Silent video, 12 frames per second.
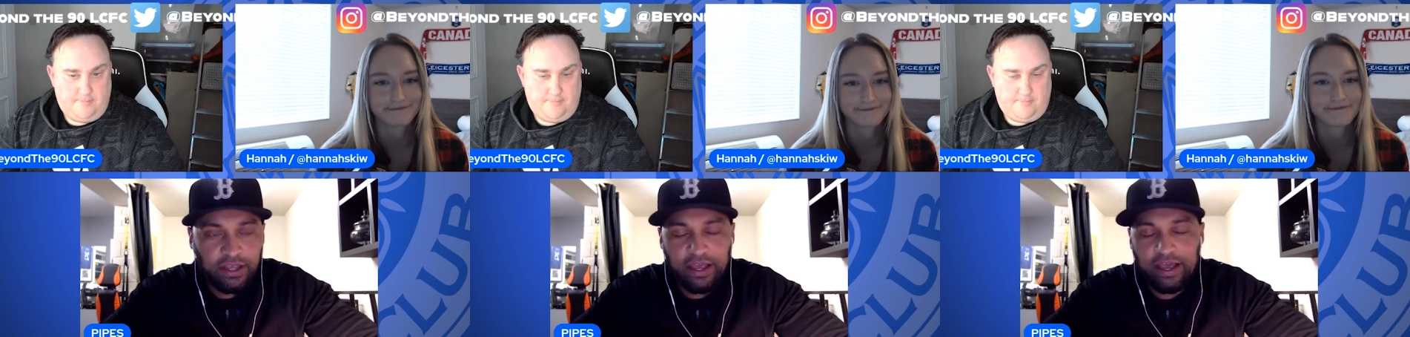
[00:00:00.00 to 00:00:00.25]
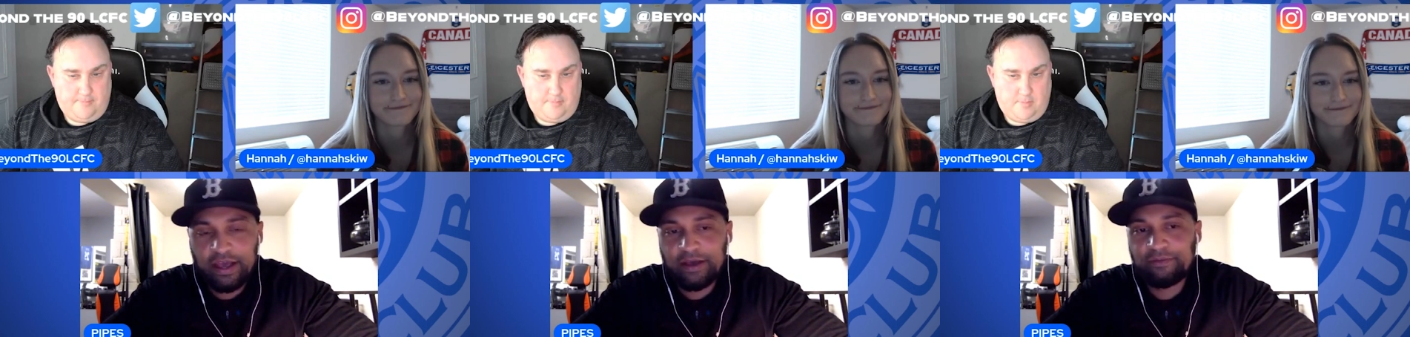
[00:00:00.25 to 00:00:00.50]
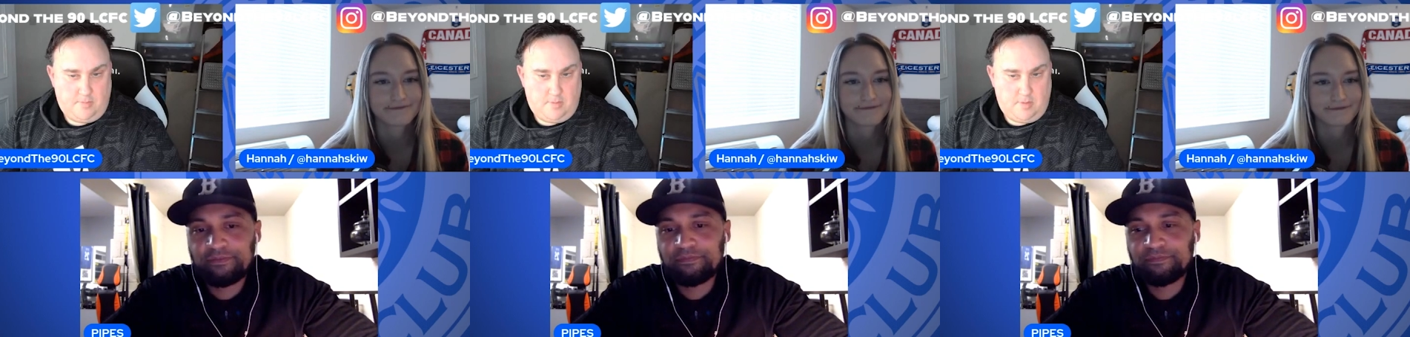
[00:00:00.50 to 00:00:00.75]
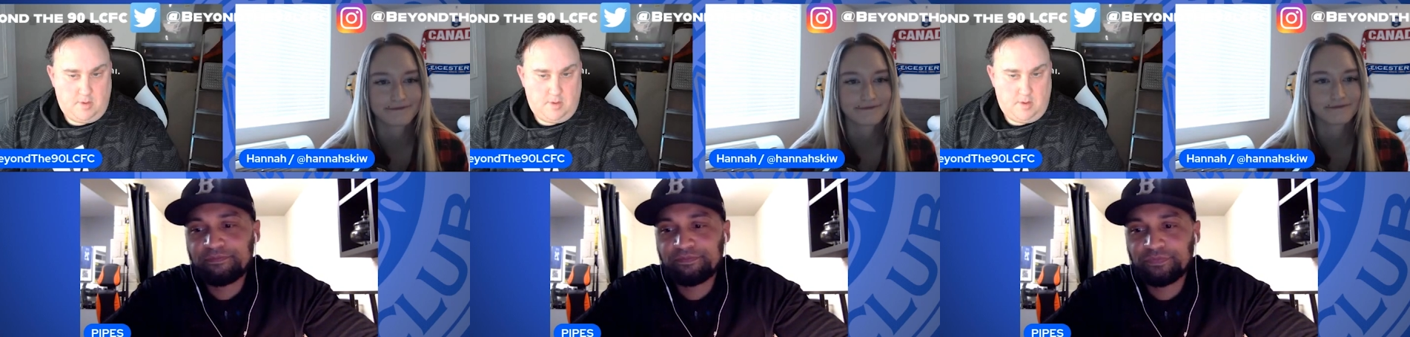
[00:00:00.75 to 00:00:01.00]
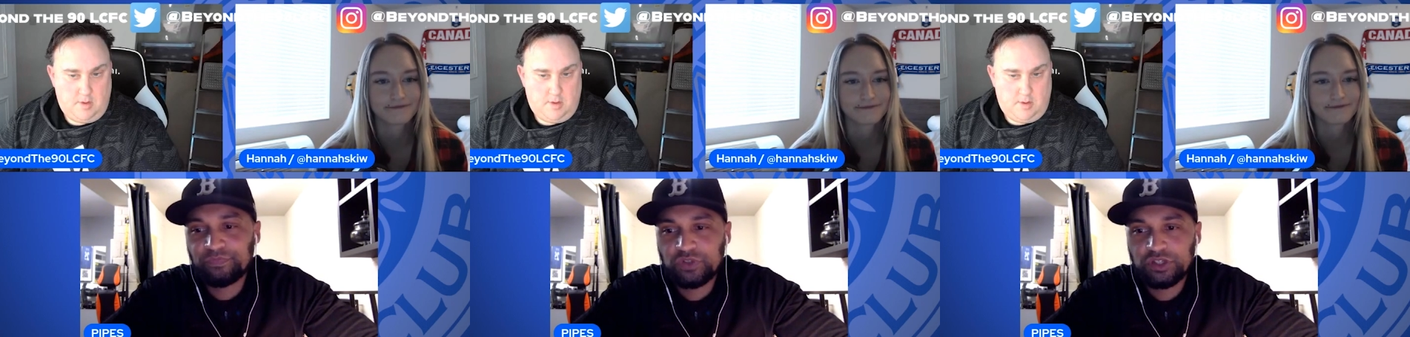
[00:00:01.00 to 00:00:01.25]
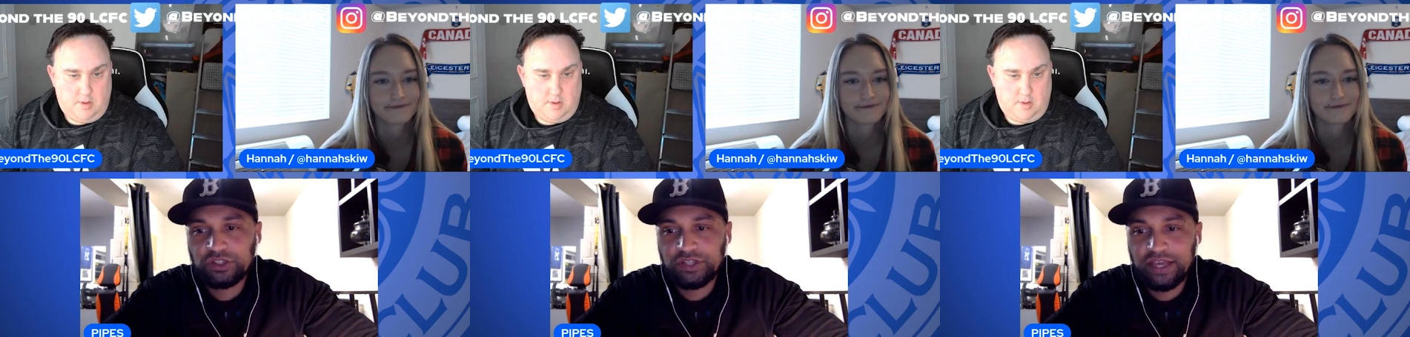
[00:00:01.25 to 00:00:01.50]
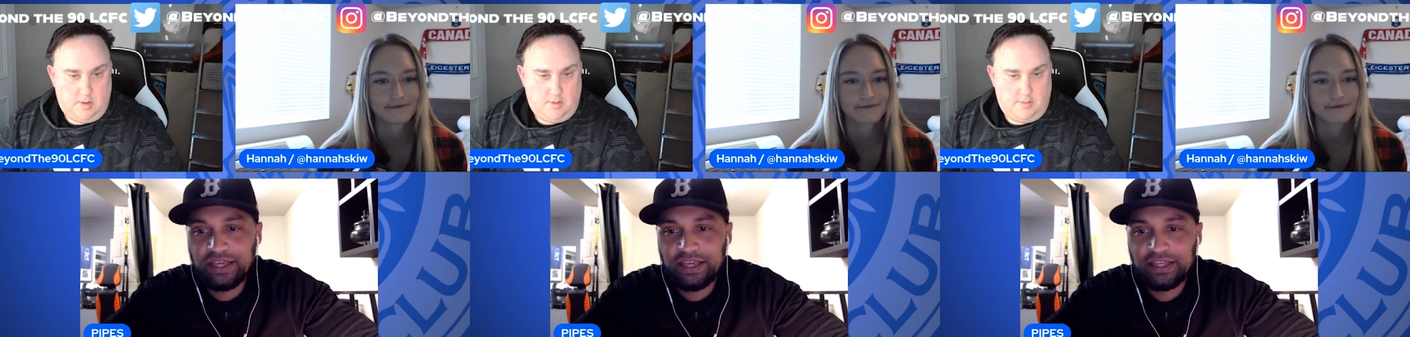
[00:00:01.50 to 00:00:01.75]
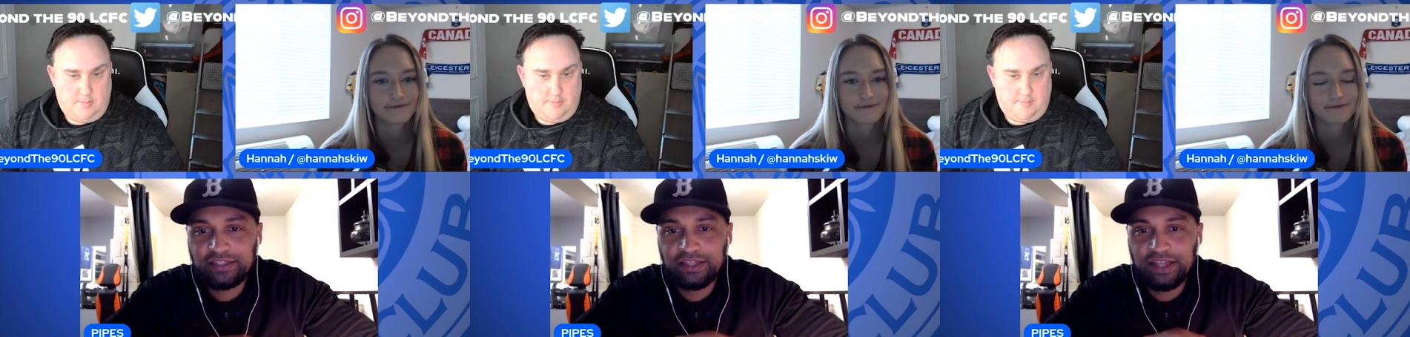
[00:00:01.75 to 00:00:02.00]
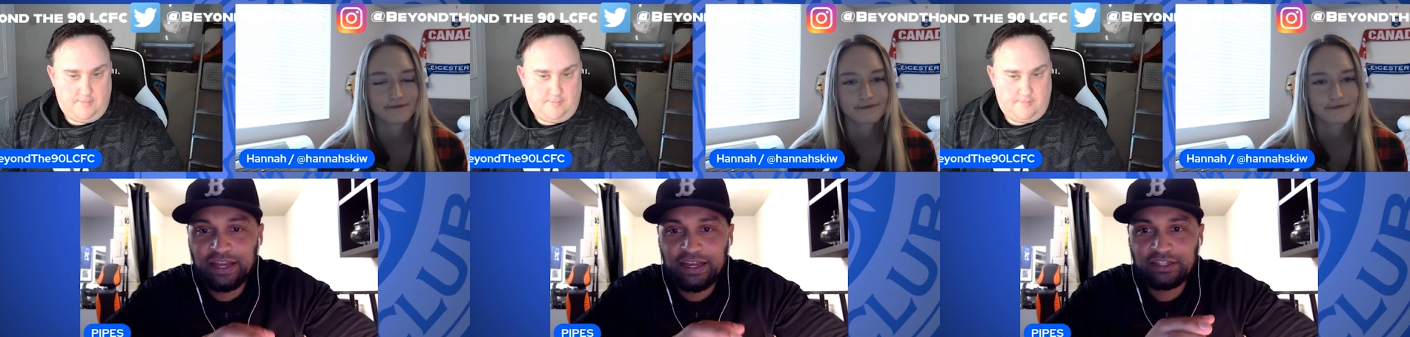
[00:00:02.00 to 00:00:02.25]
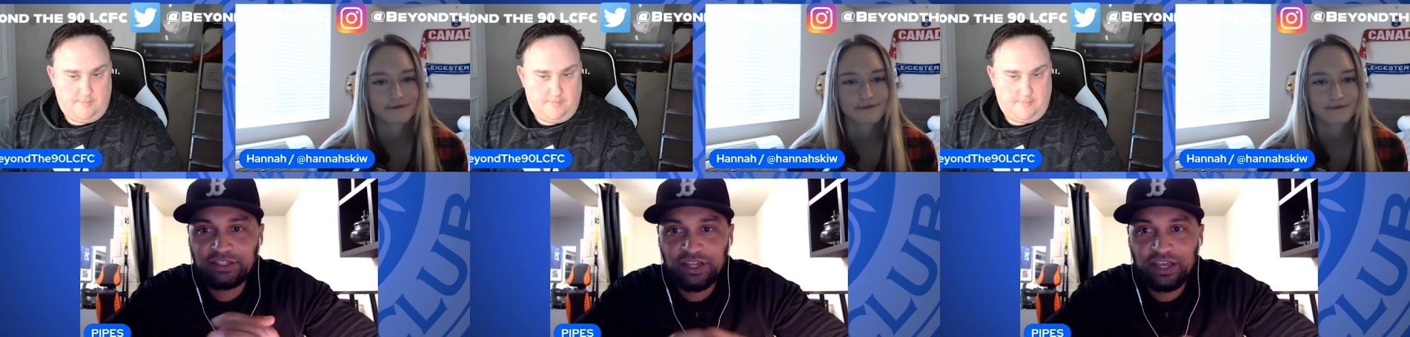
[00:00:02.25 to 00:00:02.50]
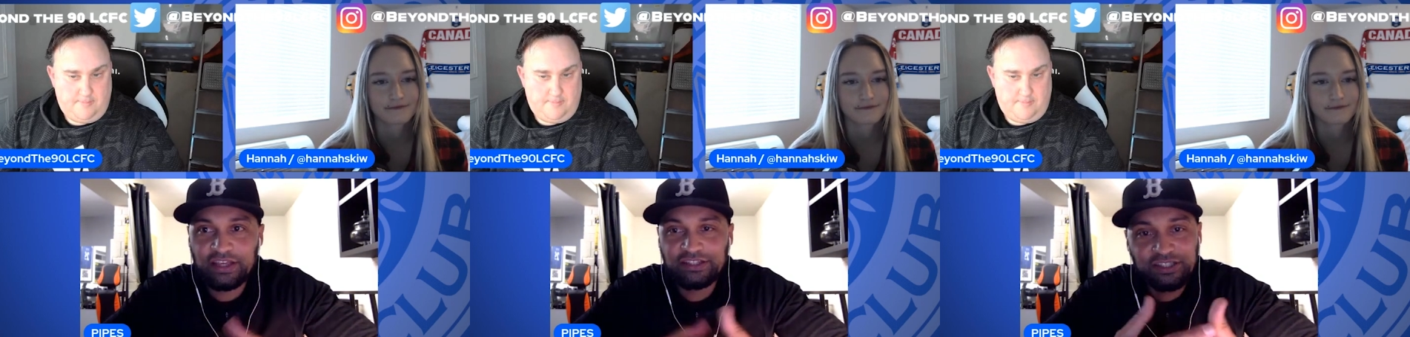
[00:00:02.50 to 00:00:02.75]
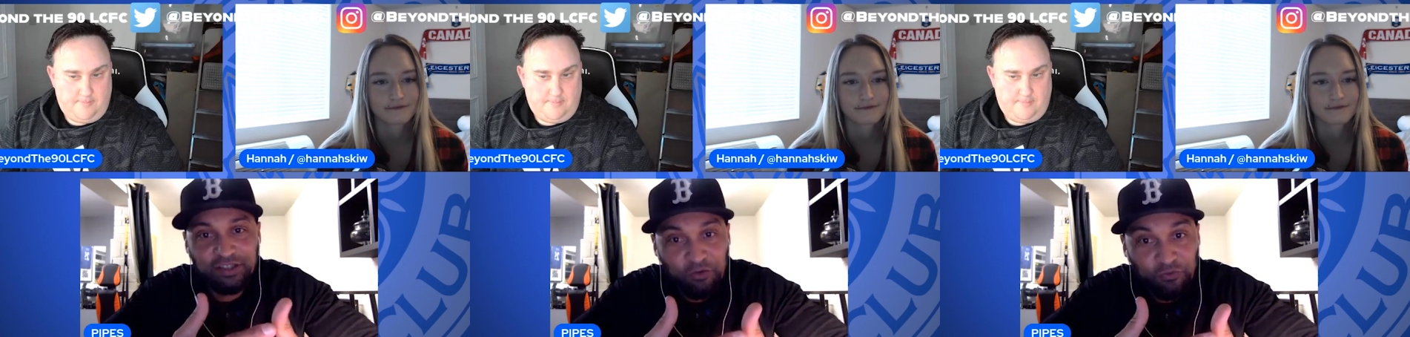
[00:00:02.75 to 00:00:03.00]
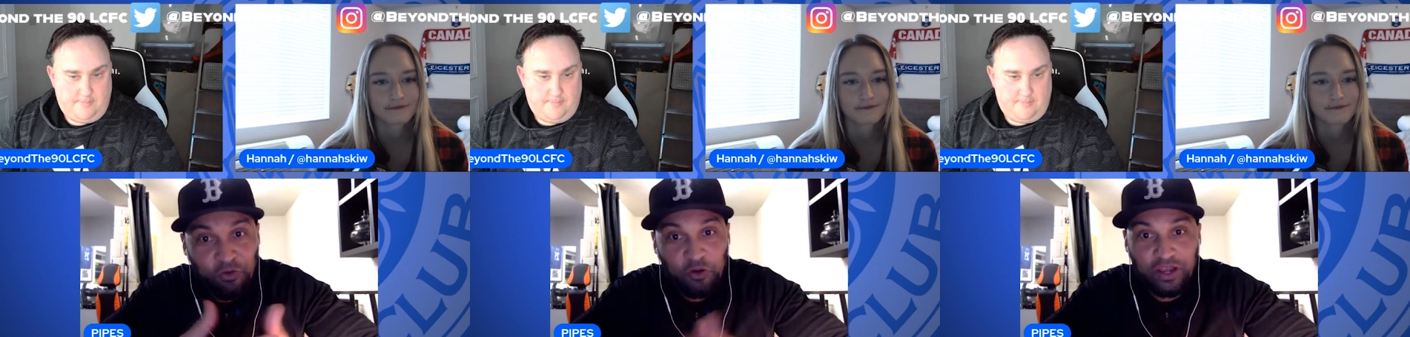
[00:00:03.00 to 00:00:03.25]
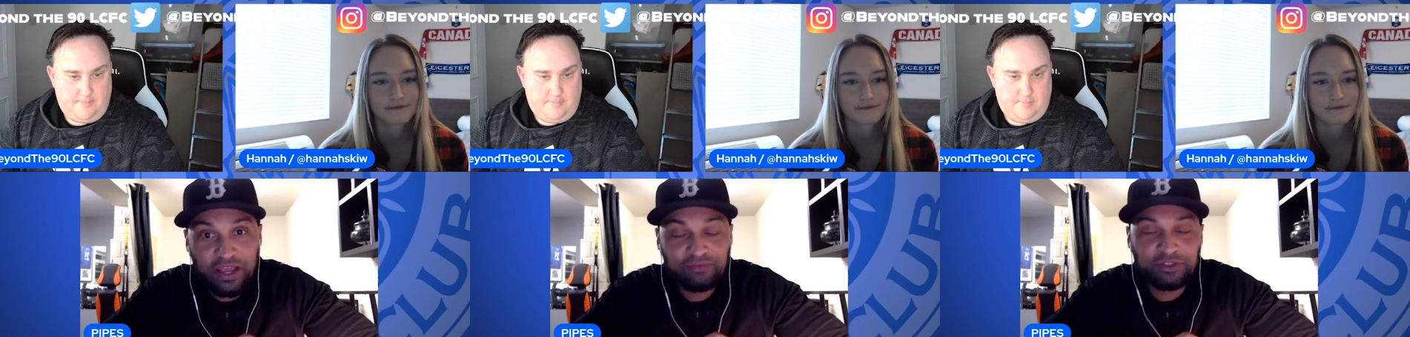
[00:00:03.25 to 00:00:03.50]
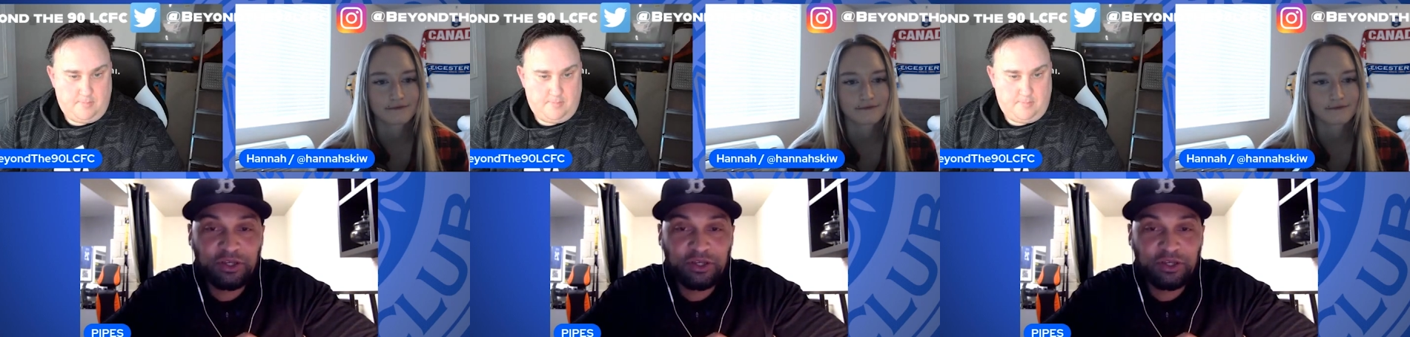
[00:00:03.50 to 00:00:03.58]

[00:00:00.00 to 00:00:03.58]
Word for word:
Speaker 1: um, to take into that next year. Still four games to